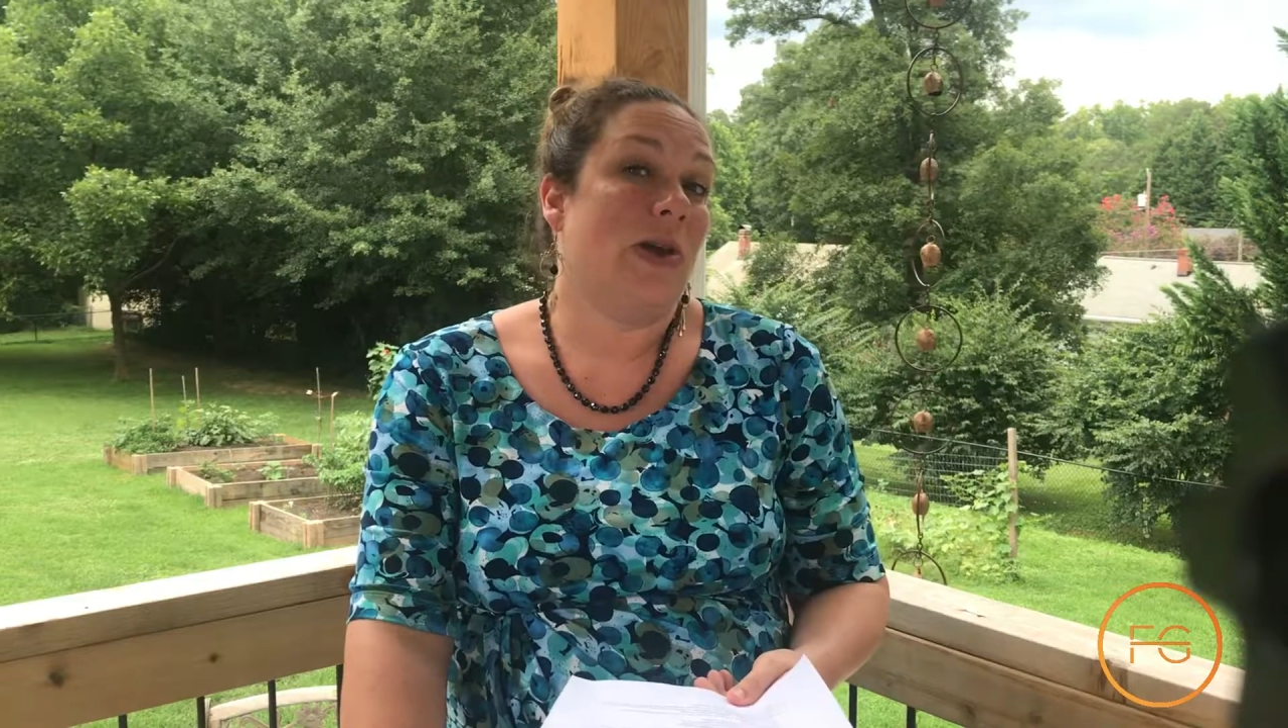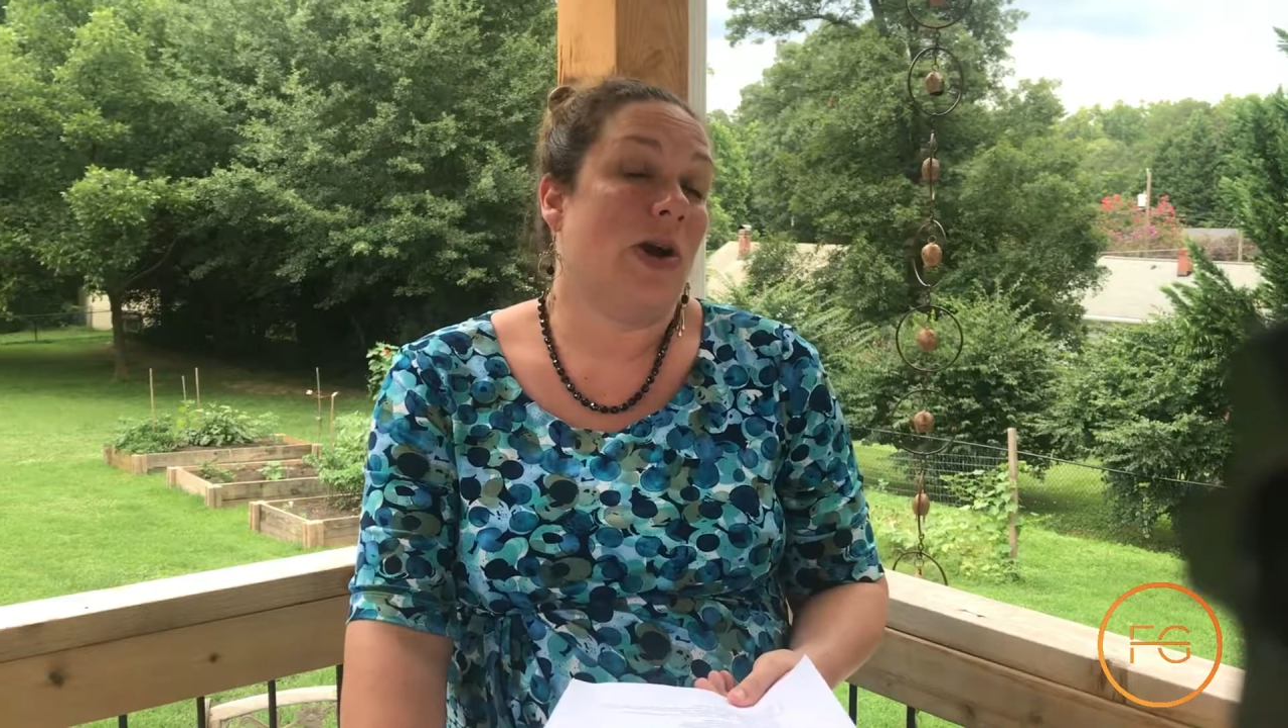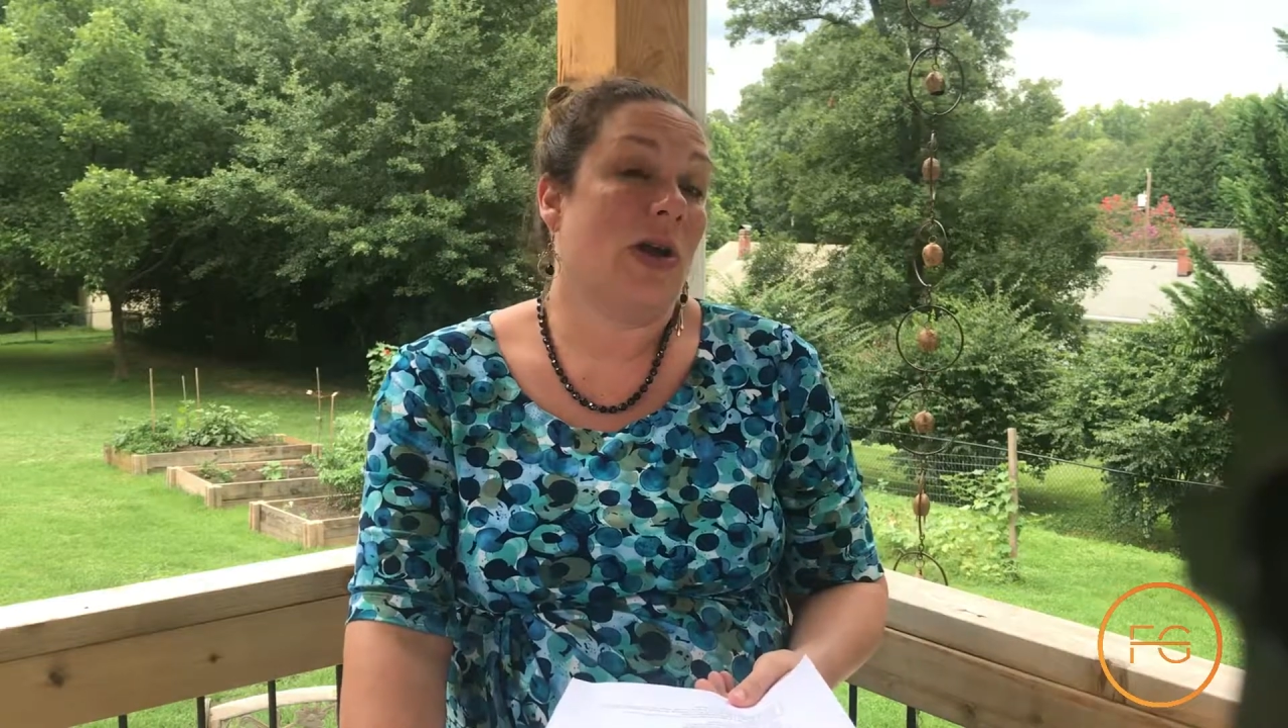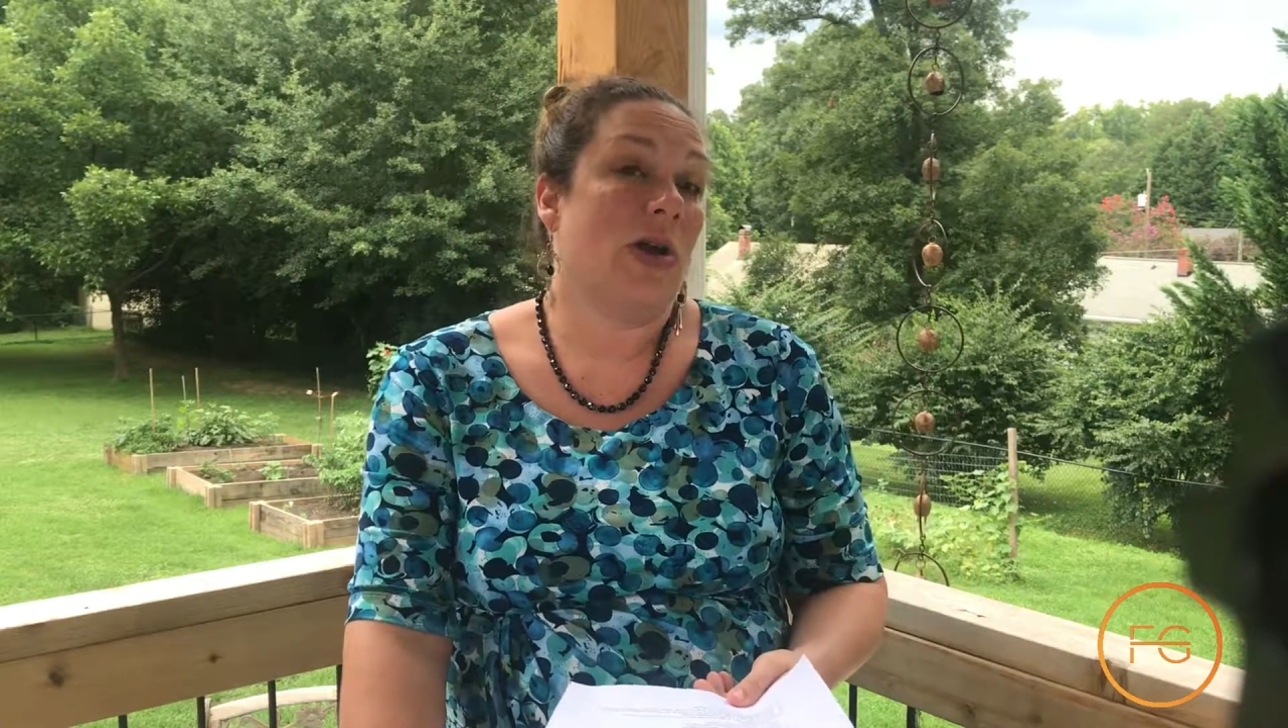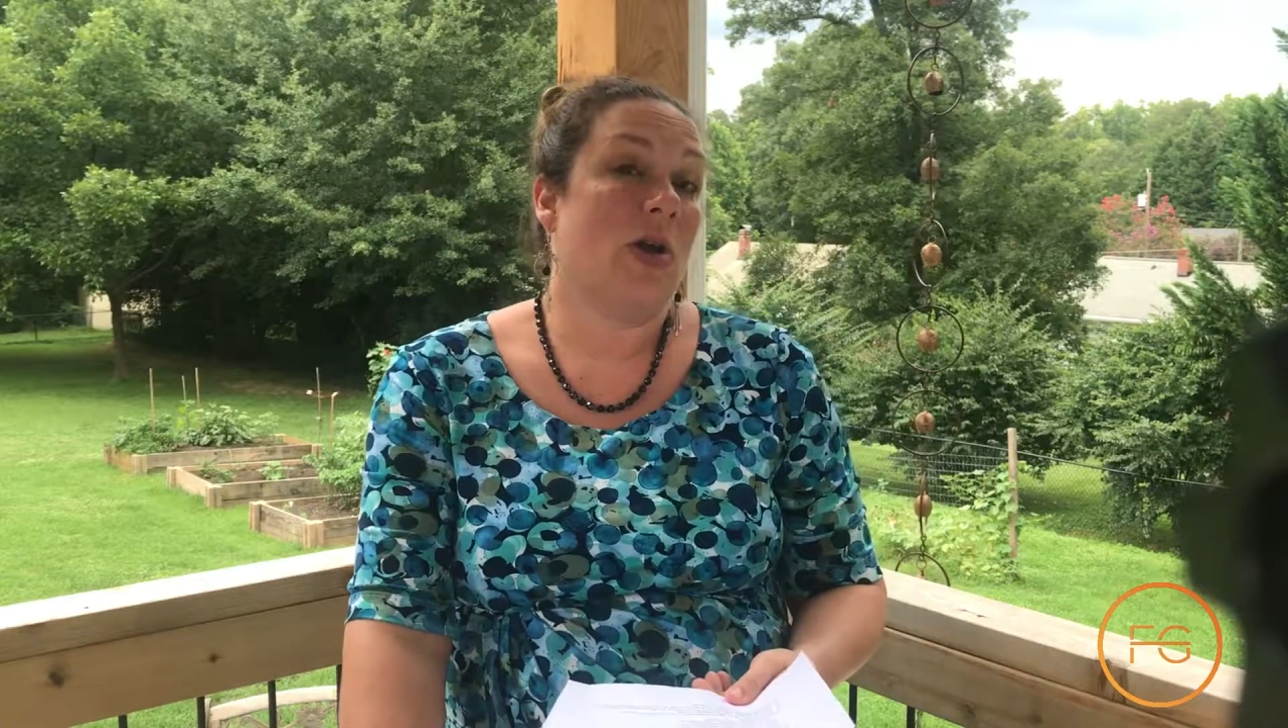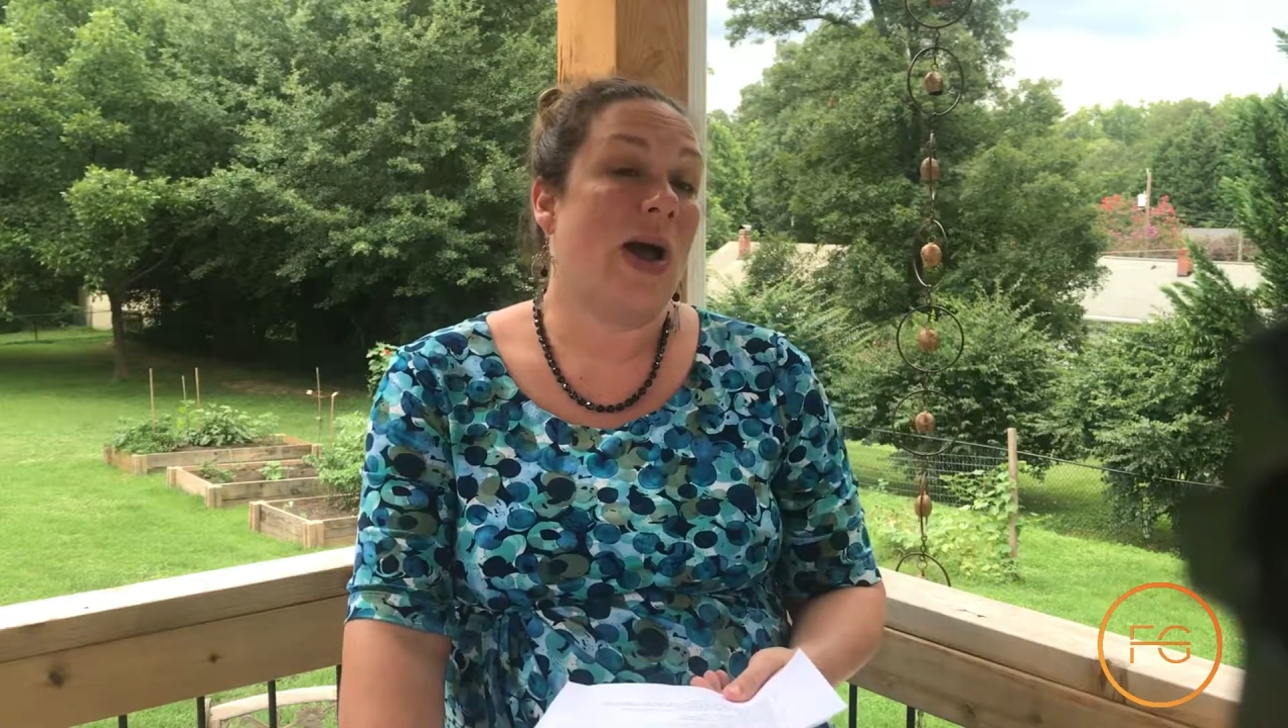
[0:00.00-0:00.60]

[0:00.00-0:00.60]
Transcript: aren't going to know